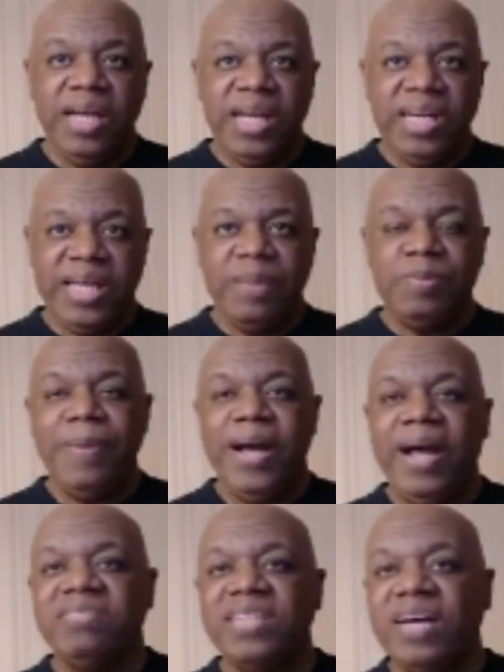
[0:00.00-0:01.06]
And it came to
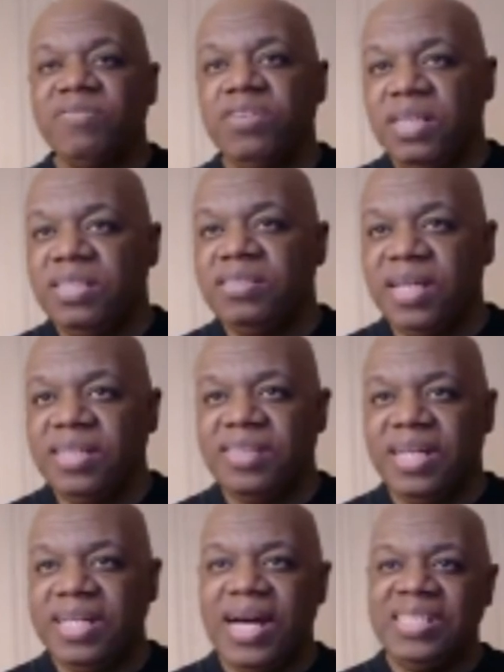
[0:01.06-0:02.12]
pass after these things
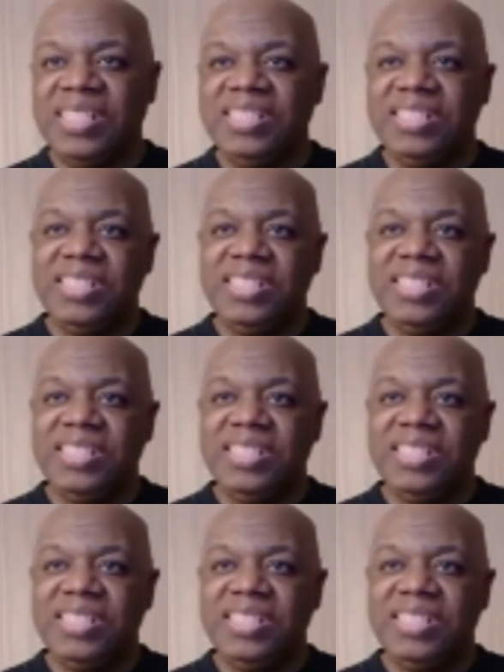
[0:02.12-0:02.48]
that God did